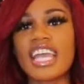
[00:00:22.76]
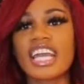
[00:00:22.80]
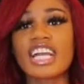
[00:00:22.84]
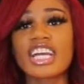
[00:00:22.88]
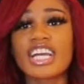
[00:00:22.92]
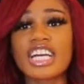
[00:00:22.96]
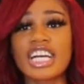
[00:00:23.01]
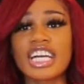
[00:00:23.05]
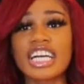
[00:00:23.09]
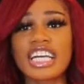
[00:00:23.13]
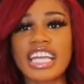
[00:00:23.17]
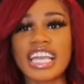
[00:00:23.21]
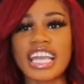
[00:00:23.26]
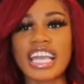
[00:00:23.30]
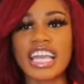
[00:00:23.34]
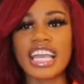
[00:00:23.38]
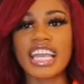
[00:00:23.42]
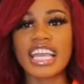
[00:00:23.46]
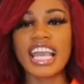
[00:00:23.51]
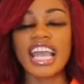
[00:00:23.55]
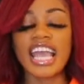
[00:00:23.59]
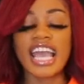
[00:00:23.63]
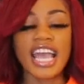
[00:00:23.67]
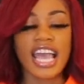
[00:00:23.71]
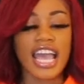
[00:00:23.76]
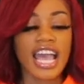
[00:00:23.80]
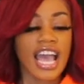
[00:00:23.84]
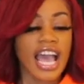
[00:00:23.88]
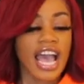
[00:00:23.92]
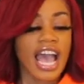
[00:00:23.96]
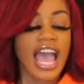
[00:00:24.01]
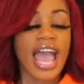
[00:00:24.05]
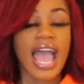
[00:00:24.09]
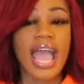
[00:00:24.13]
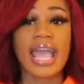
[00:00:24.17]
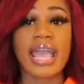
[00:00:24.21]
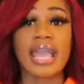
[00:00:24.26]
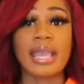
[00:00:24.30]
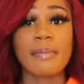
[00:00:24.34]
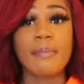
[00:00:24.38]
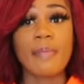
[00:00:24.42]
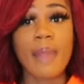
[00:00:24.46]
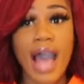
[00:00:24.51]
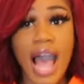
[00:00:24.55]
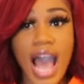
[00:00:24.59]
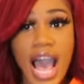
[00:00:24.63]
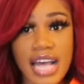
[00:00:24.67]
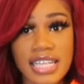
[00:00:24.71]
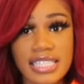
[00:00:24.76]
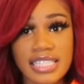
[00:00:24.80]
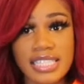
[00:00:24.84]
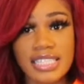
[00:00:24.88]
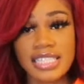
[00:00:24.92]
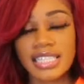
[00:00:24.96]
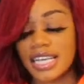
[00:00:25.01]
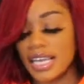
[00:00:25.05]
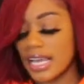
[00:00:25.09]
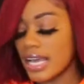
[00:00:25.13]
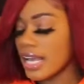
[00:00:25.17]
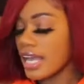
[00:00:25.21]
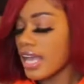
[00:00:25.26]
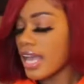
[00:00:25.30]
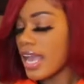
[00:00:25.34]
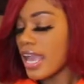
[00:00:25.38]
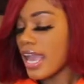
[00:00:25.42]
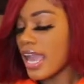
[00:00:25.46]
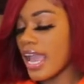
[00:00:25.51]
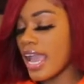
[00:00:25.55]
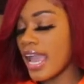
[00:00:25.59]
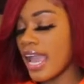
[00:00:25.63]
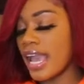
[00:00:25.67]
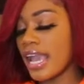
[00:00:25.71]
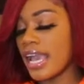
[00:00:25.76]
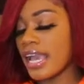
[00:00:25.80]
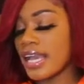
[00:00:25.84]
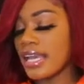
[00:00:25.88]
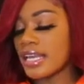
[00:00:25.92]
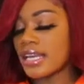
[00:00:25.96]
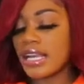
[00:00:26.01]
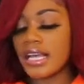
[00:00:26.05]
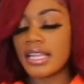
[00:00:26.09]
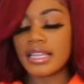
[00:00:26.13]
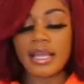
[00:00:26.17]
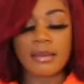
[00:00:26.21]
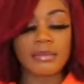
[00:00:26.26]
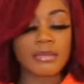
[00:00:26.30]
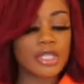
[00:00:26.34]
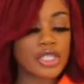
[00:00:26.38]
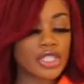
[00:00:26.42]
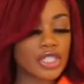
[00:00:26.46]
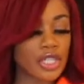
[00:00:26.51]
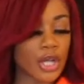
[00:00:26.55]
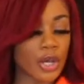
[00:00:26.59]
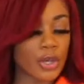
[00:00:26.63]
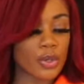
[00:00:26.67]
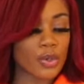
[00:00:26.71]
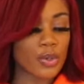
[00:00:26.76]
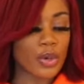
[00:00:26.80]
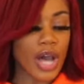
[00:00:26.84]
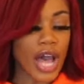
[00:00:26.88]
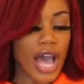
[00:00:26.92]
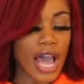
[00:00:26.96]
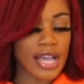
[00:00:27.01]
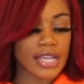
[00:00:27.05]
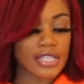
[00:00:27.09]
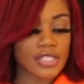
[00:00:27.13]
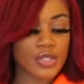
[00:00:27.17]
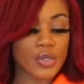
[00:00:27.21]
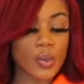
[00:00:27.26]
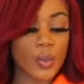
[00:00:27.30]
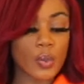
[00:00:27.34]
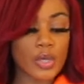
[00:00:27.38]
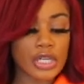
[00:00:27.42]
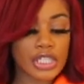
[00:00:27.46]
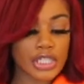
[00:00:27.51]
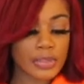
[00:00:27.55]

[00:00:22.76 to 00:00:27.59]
cooking a pasta, and let me show you guys which